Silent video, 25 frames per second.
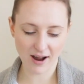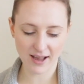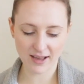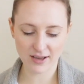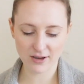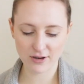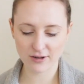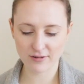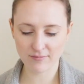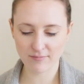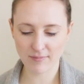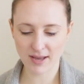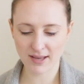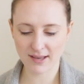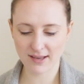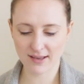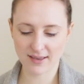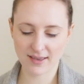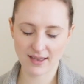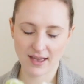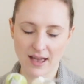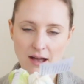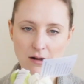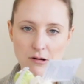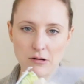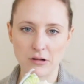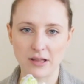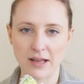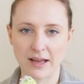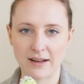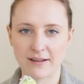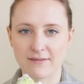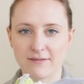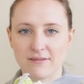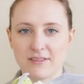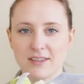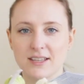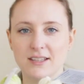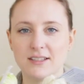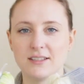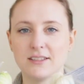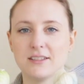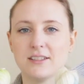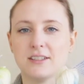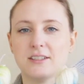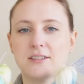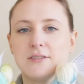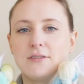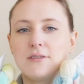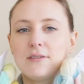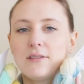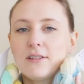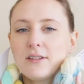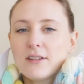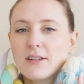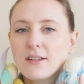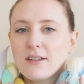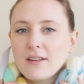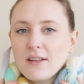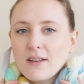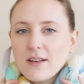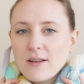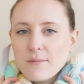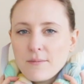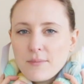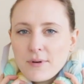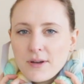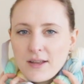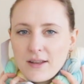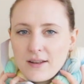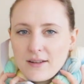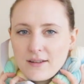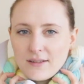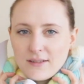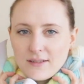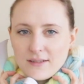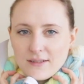I could make a cowl out of these 2, but